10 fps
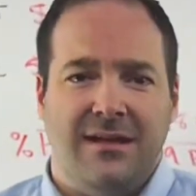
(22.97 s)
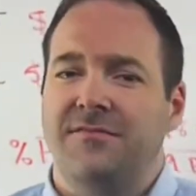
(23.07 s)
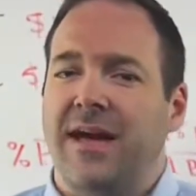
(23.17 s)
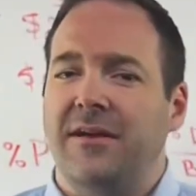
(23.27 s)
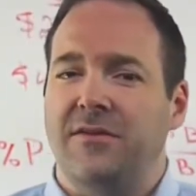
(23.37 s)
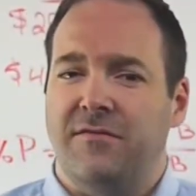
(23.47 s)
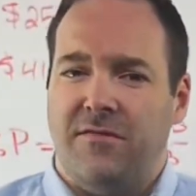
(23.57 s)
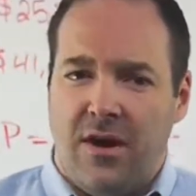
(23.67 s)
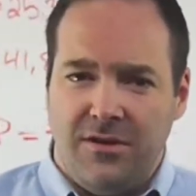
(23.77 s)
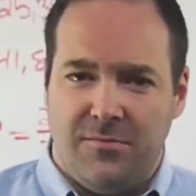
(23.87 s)
The value to
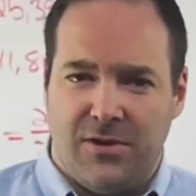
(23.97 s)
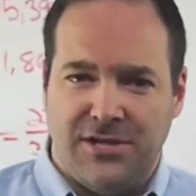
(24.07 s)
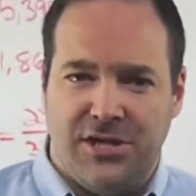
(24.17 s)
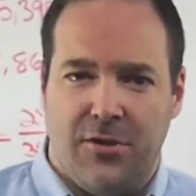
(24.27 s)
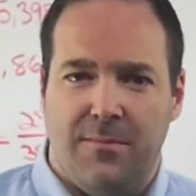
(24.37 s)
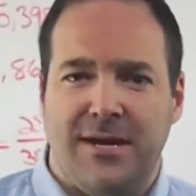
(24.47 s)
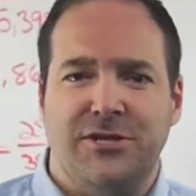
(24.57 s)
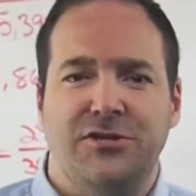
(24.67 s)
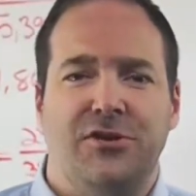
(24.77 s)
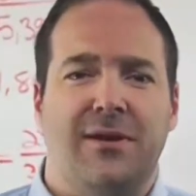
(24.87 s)
volume ratio
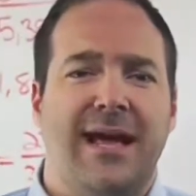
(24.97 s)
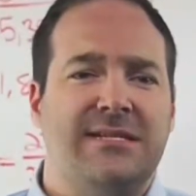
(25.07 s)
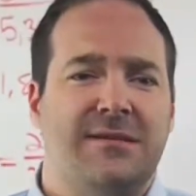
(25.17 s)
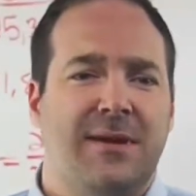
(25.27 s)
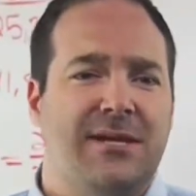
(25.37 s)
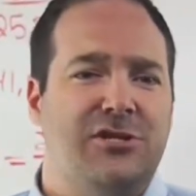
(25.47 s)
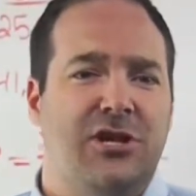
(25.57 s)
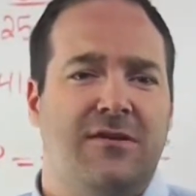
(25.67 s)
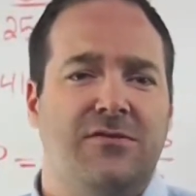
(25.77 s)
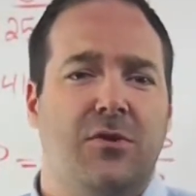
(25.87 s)
measures your estimated
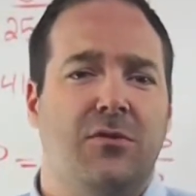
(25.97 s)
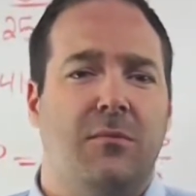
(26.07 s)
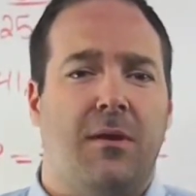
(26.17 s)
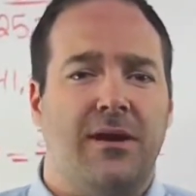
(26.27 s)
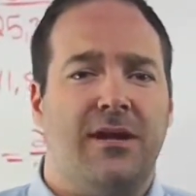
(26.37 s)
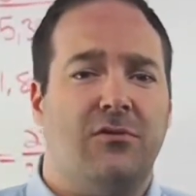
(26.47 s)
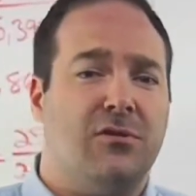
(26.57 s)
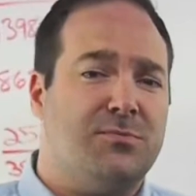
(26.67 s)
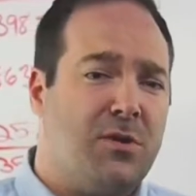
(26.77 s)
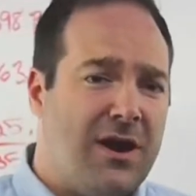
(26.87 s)
share of total market
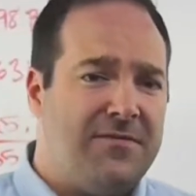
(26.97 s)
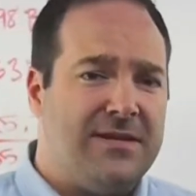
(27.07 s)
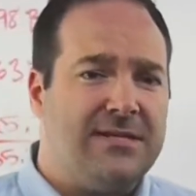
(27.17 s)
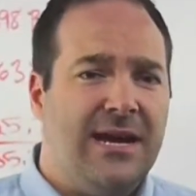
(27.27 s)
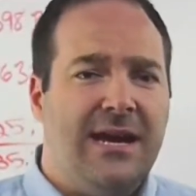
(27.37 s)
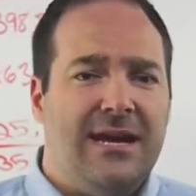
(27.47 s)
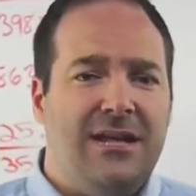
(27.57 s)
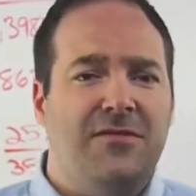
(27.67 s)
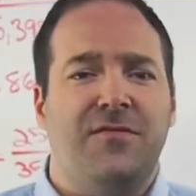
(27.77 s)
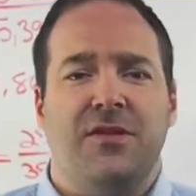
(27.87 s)
gross profits,
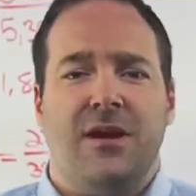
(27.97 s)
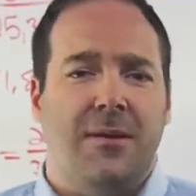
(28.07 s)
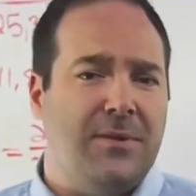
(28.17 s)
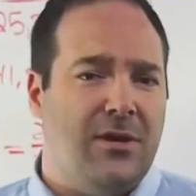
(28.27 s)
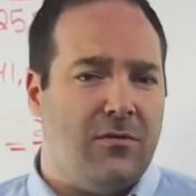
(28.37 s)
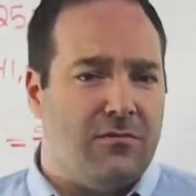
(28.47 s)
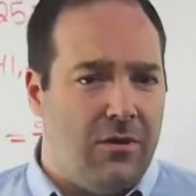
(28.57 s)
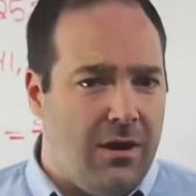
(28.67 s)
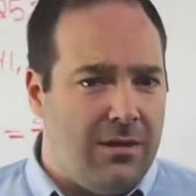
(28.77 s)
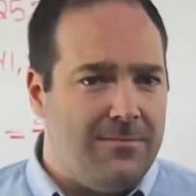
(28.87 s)
either for the company
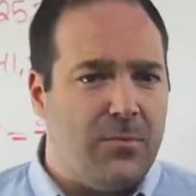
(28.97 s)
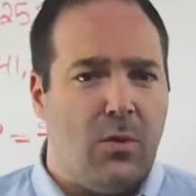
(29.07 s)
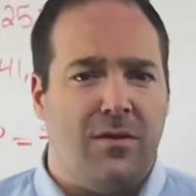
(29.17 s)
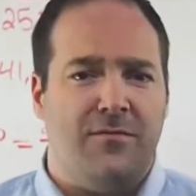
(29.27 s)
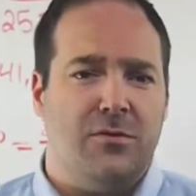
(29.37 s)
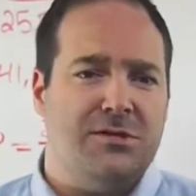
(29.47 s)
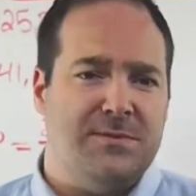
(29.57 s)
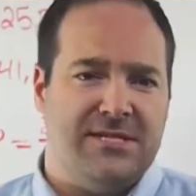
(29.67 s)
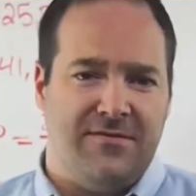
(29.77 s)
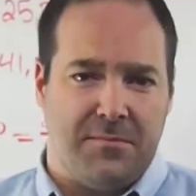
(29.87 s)
overall or for a
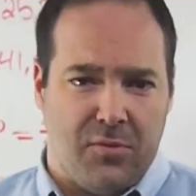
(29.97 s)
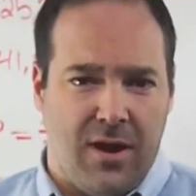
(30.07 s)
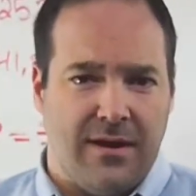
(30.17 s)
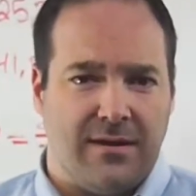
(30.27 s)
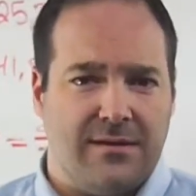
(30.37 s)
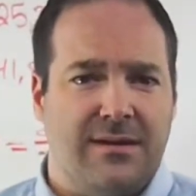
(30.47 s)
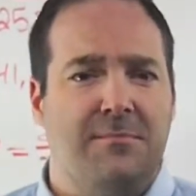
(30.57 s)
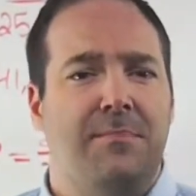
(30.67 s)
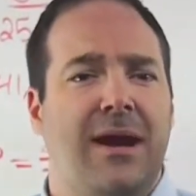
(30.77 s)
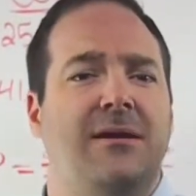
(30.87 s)
specific product,
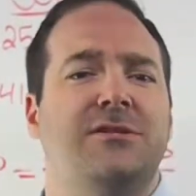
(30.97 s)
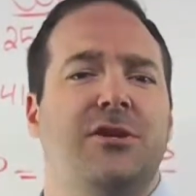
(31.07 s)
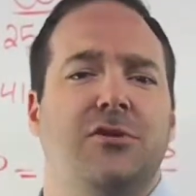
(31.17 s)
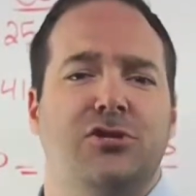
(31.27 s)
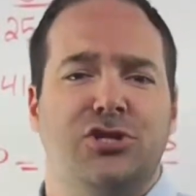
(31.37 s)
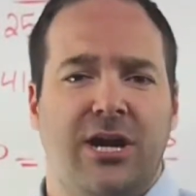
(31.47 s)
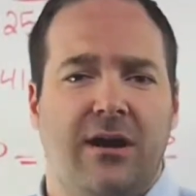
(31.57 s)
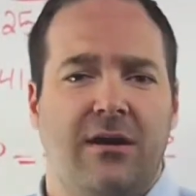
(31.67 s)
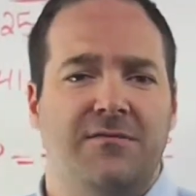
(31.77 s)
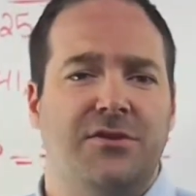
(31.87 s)
compared to your
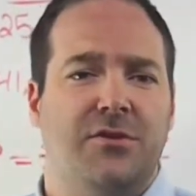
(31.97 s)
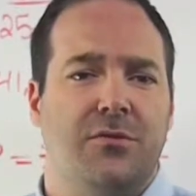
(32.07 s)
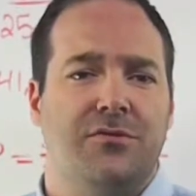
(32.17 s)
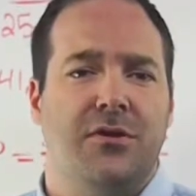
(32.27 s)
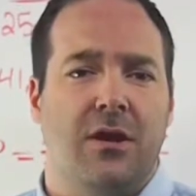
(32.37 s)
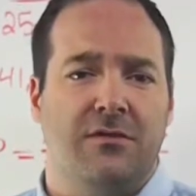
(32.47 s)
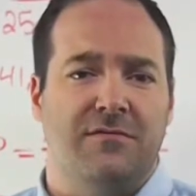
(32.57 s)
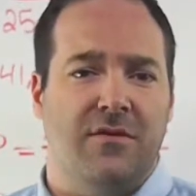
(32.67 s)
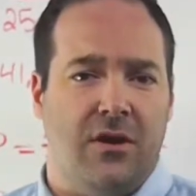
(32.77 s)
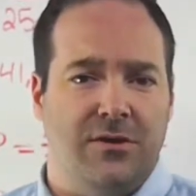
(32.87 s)
share of the total dollar
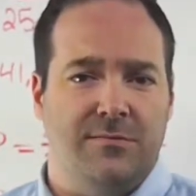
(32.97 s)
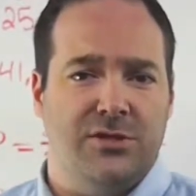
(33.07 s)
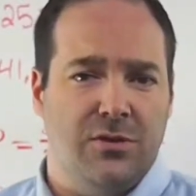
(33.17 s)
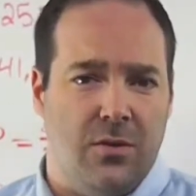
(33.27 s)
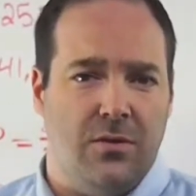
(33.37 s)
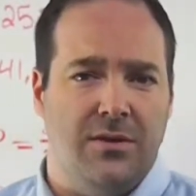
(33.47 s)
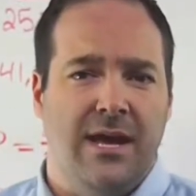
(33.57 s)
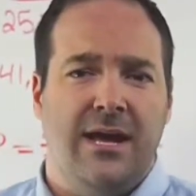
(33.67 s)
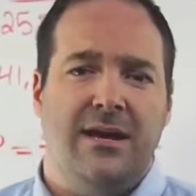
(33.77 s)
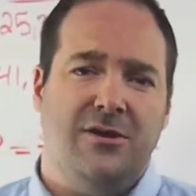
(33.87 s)
volume sold
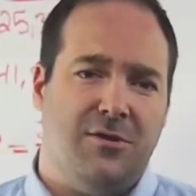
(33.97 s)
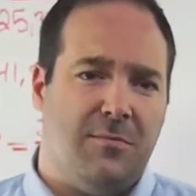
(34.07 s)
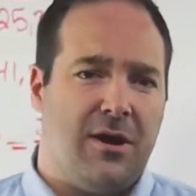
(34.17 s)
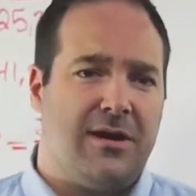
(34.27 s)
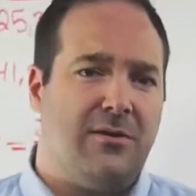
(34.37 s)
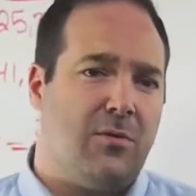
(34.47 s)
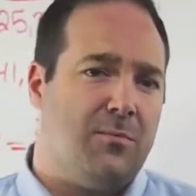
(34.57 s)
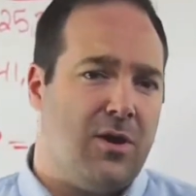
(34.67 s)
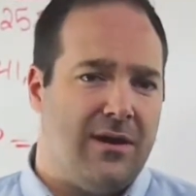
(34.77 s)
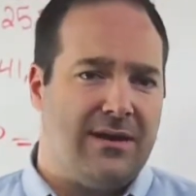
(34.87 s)
in your market or
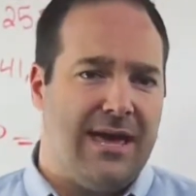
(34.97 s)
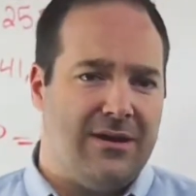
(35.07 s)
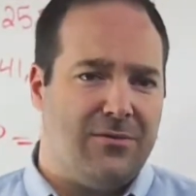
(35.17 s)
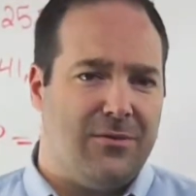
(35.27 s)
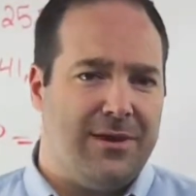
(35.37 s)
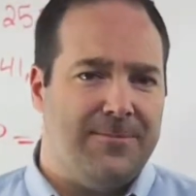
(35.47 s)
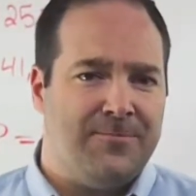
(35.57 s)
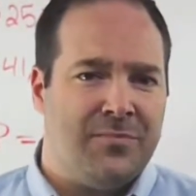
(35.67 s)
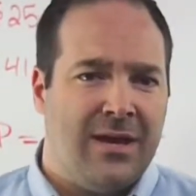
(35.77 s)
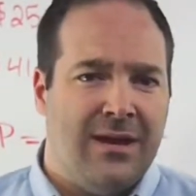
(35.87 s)
product category.